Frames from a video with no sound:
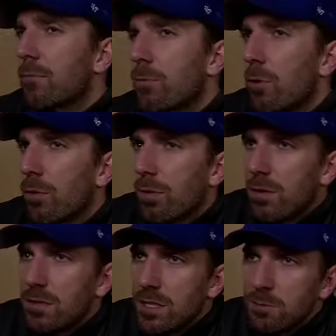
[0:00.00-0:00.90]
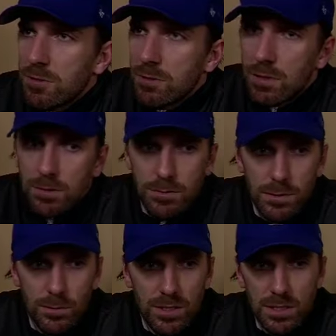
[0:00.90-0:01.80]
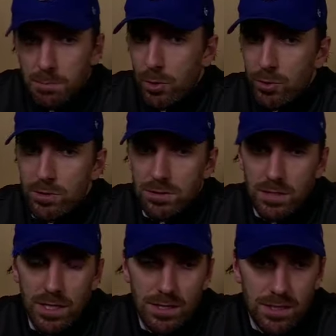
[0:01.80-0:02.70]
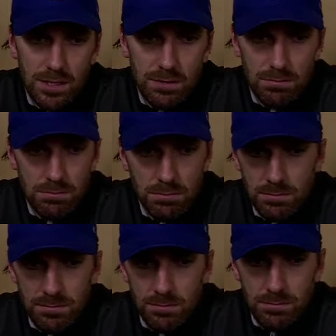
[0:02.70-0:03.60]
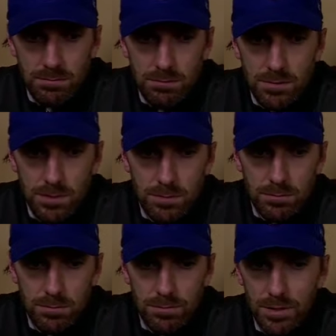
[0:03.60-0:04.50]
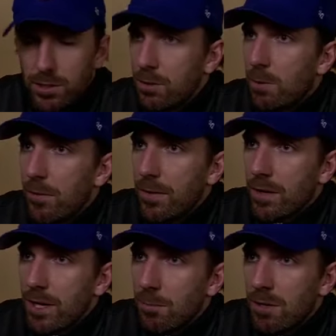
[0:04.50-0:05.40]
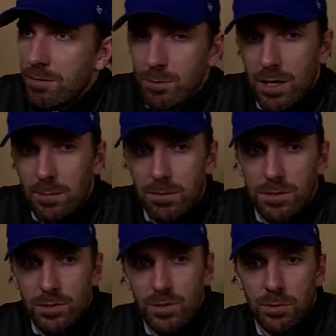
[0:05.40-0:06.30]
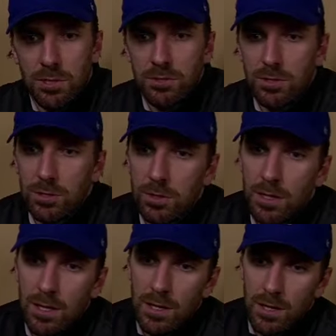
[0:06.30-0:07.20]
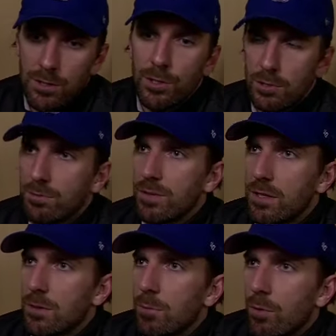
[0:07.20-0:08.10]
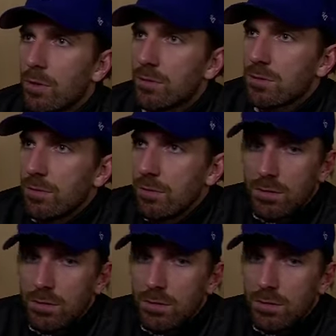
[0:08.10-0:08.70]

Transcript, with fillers: for both teams. You know, we, we need points, they need you know, to feel good about their game after what happened in New York. So you could feel the importance.